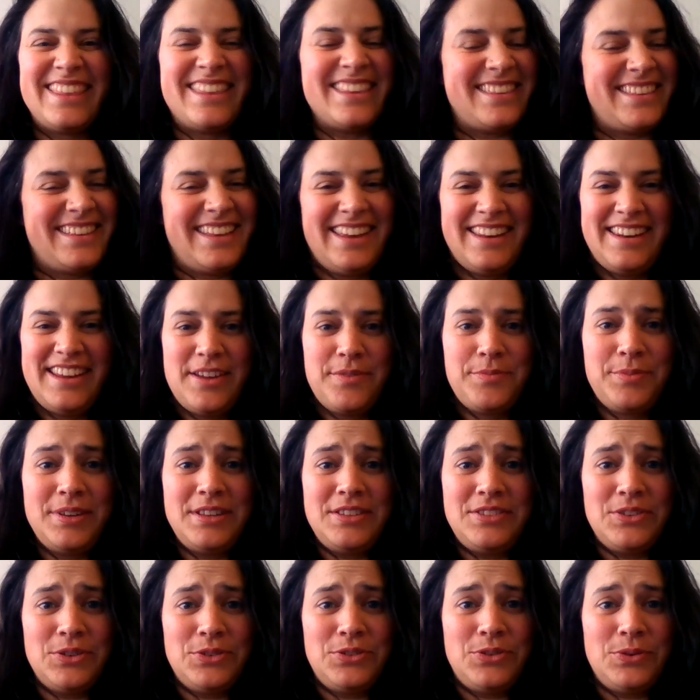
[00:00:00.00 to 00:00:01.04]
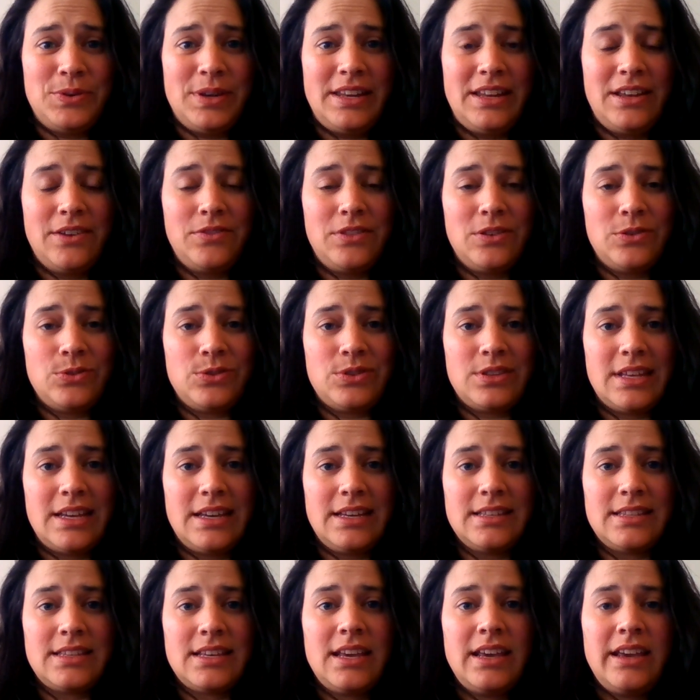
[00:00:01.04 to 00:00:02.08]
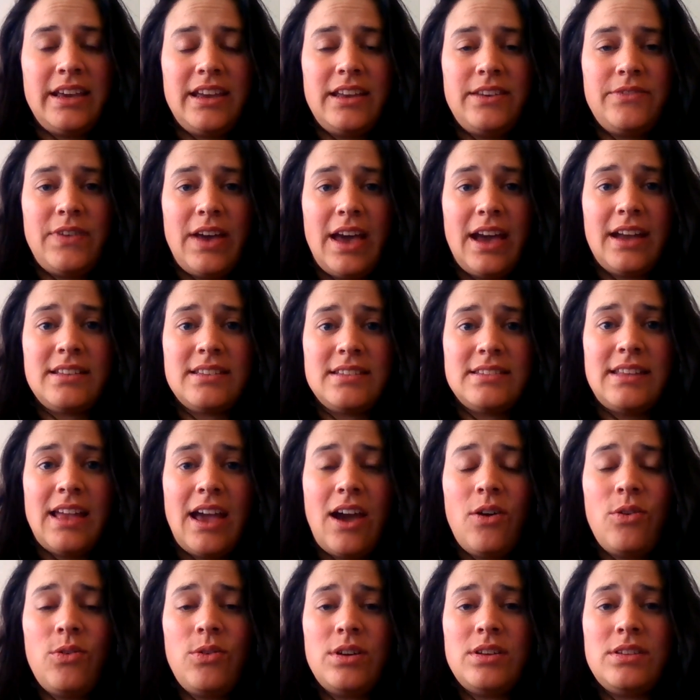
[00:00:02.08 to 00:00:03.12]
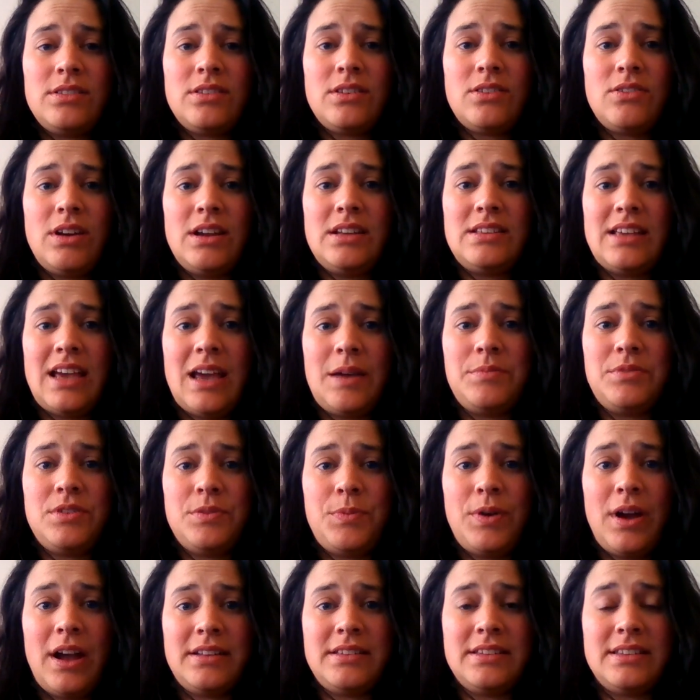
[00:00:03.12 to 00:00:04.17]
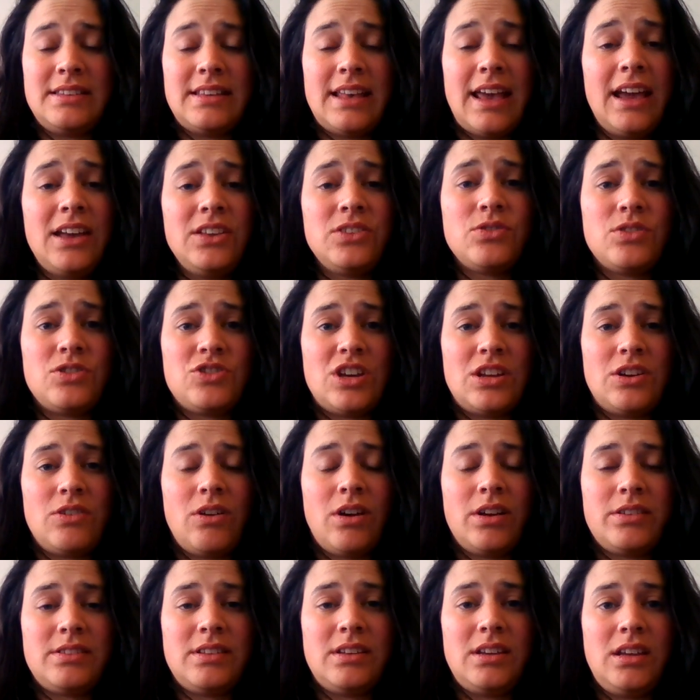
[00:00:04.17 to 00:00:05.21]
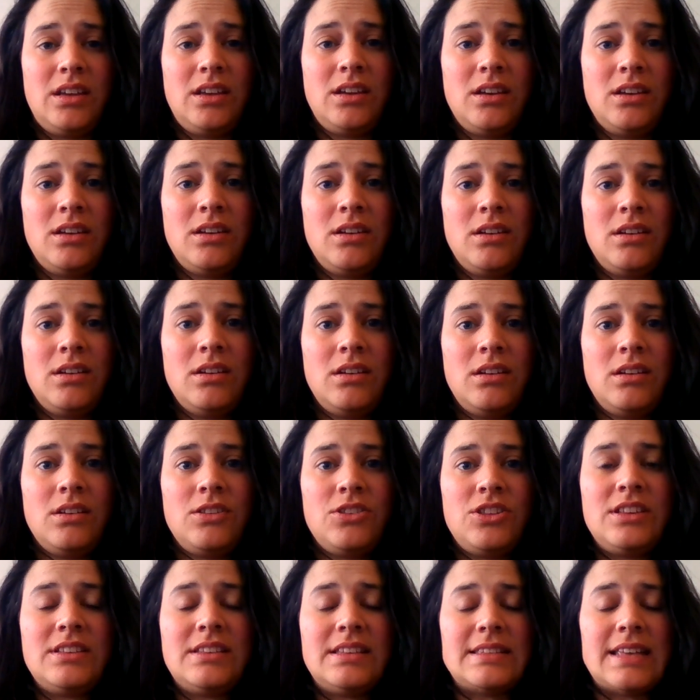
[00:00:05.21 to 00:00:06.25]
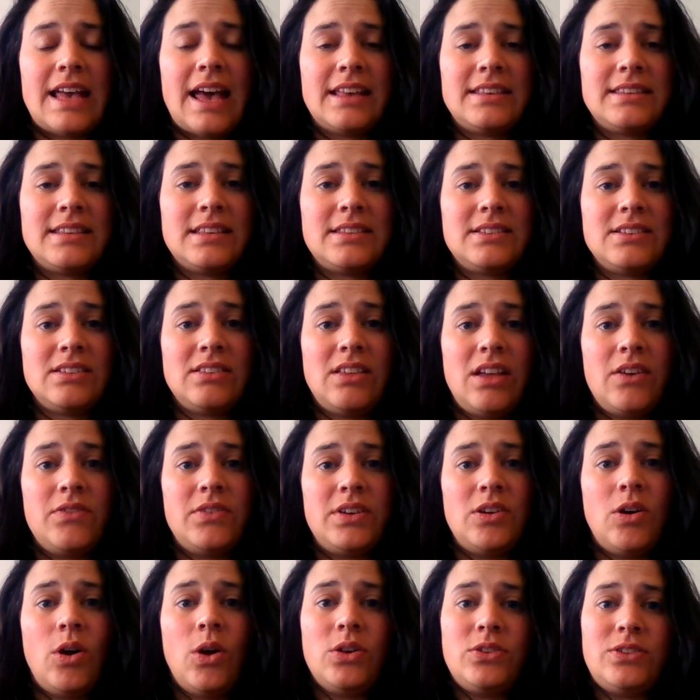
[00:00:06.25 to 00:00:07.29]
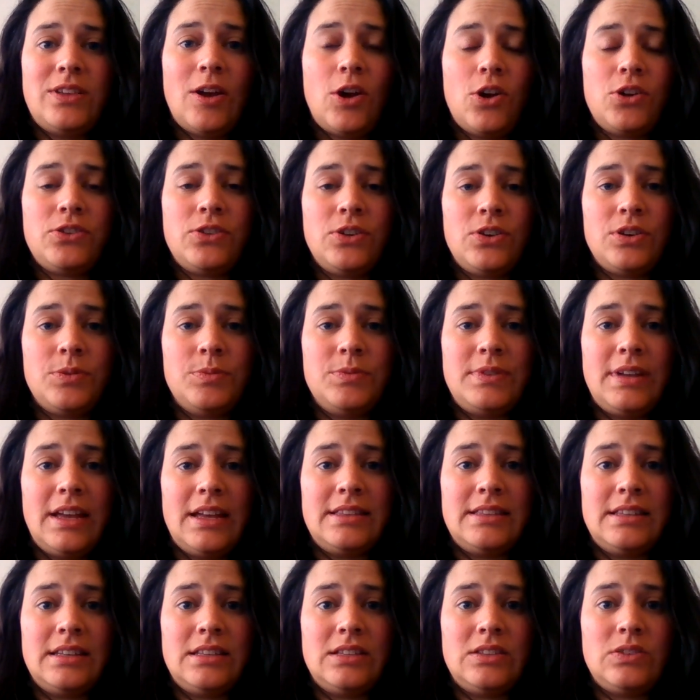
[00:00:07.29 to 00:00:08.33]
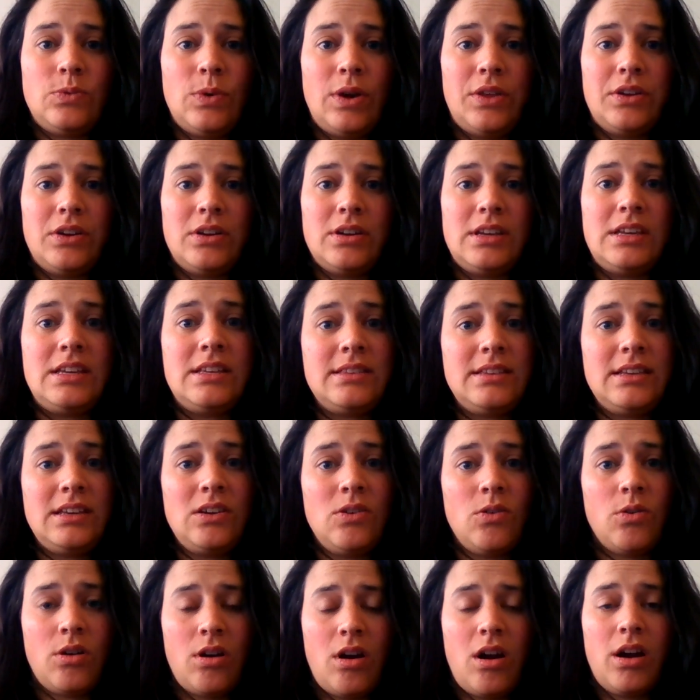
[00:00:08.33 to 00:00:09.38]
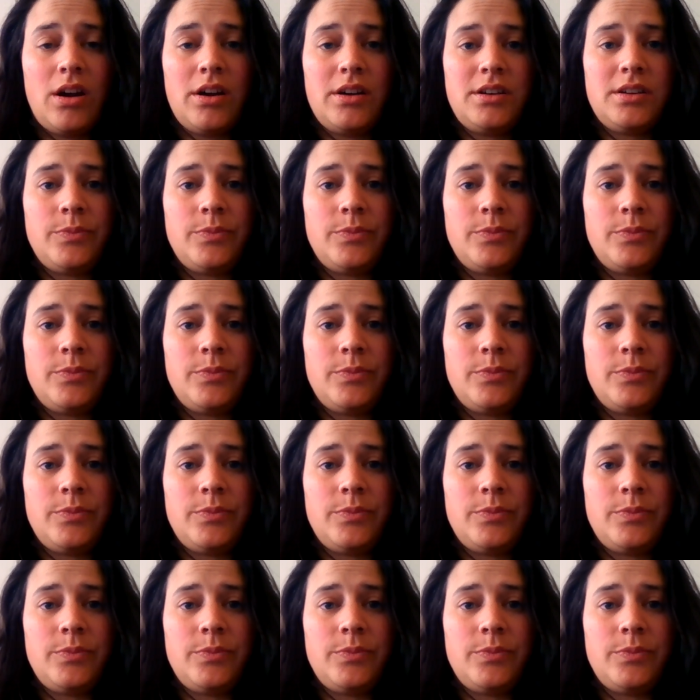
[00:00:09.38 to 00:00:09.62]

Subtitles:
Just kidding. Please don't do any of those things. In fact, now is a great time to practice extra generosity. Jesus asks us to love in all circumstances, whether easy or hard.